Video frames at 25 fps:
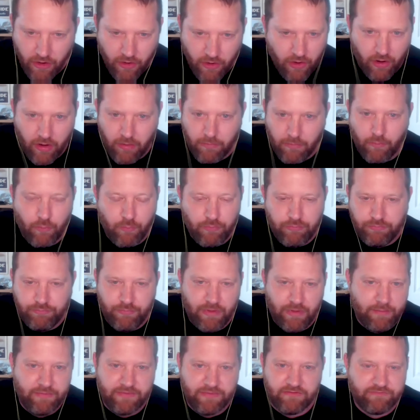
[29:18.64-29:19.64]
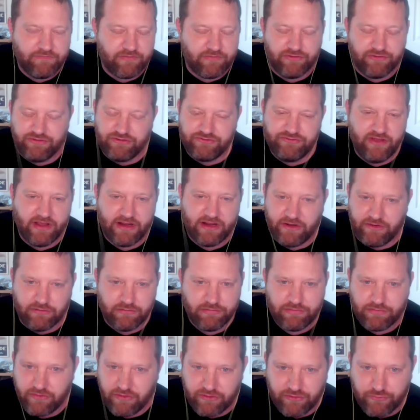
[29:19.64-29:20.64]
are maybe the first or second or
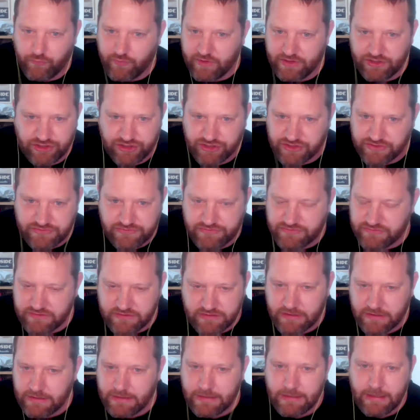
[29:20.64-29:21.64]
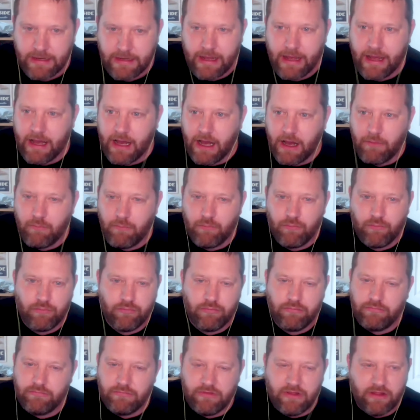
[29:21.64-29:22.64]
third richest
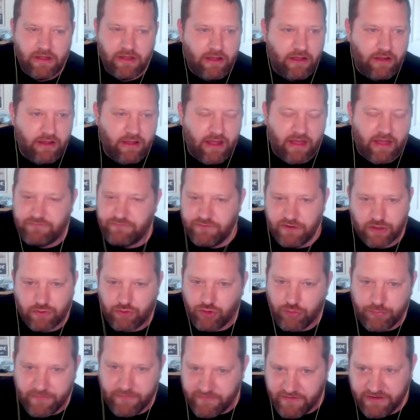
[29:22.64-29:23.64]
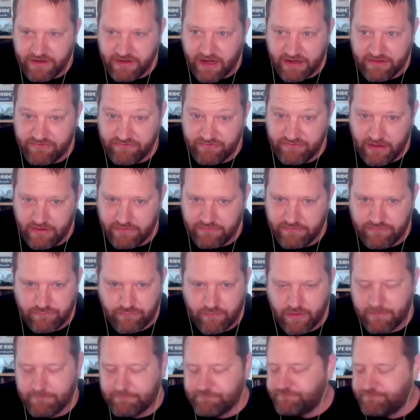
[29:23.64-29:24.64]
um, ethnic group in the United States,
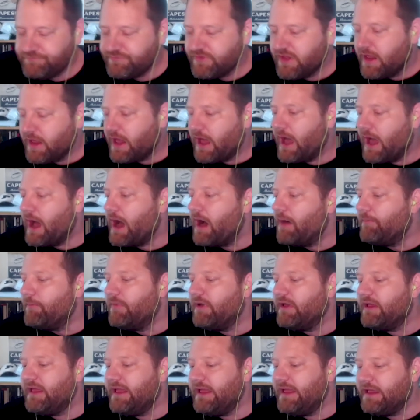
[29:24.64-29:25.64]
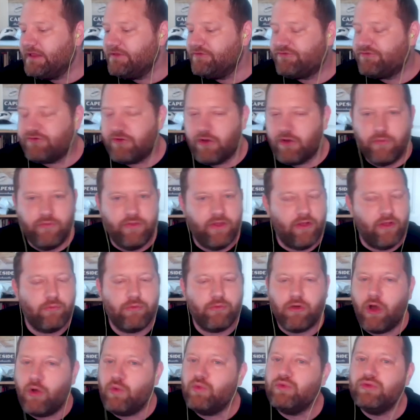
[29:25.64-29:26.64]
right? Um, and so they'll
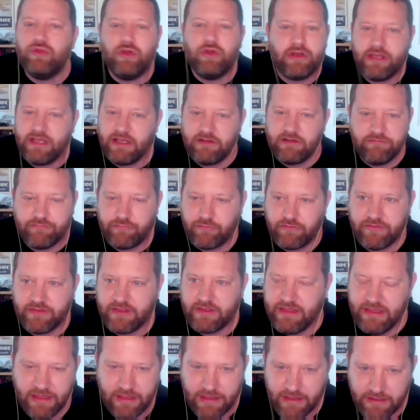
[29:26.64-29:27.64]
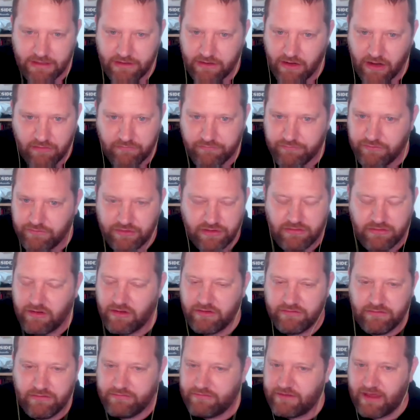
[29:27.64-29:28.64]
go looking for the kid of
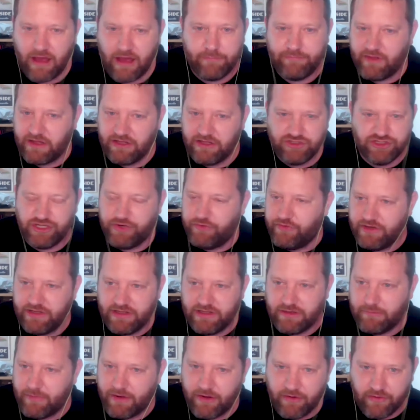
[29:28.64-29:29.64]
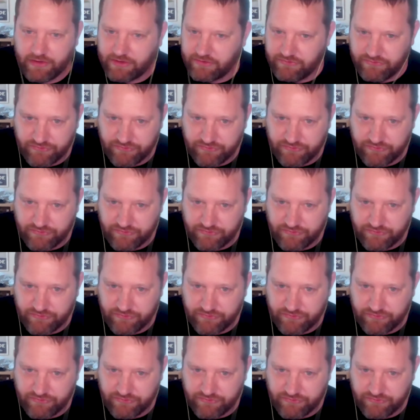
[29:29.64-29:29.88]
a top Nigerian American